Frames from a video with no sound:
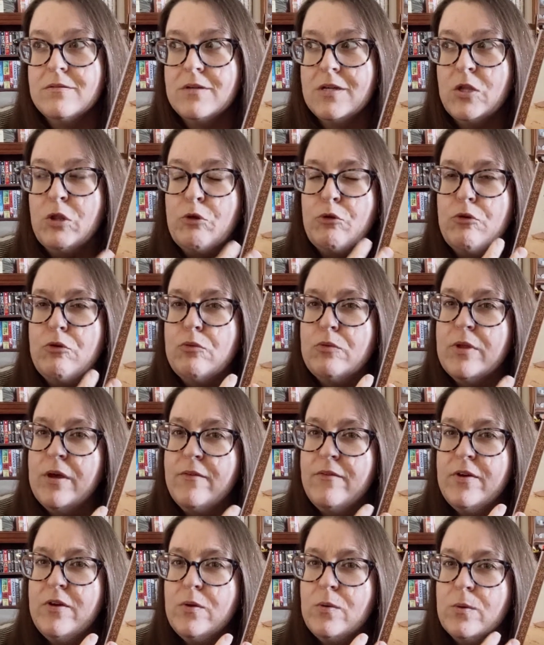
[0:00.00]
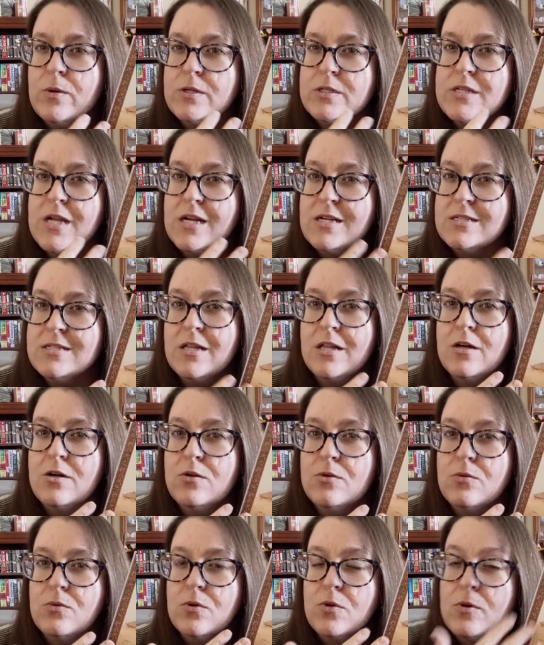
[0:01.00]
either you love it or it's kind of
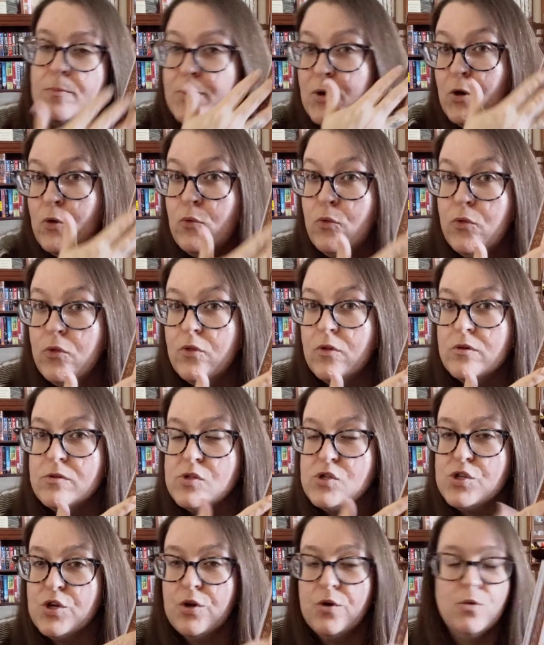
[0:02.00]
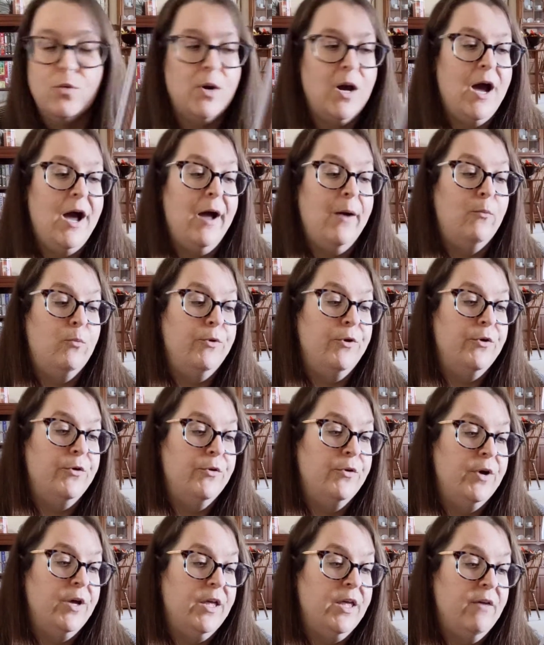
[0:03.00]
slow or both. So I
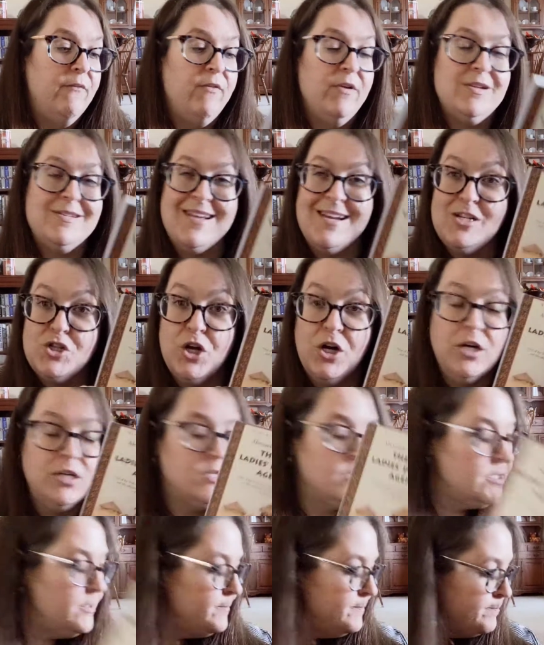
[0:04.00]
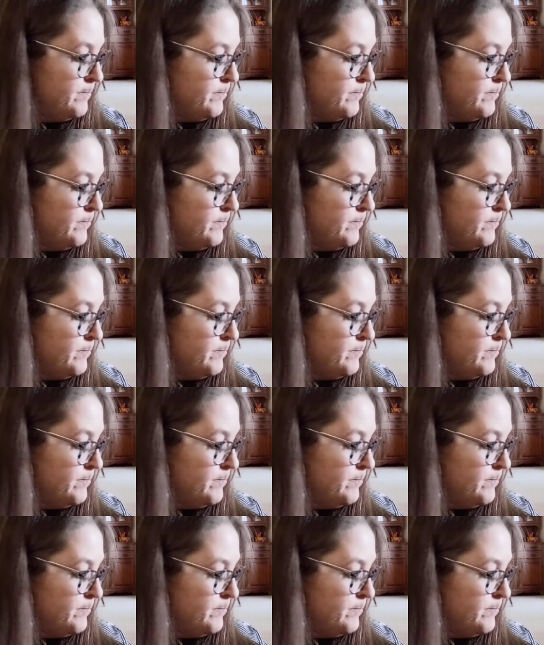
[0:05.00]
will give it a shot.